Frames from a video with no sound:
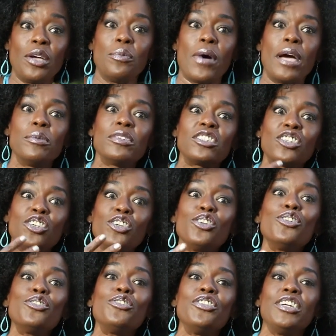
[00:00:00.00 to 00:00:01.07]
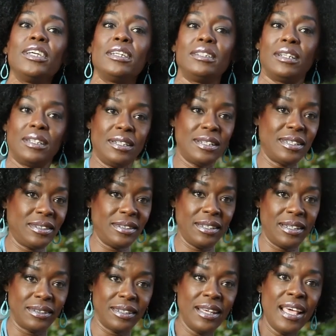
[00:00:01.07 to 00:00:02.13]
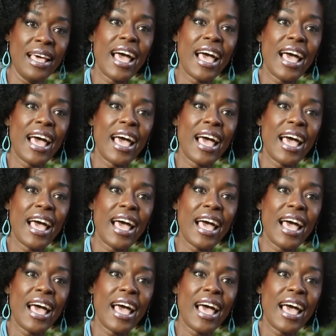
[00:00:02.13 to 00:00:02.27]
I was curious. Listen,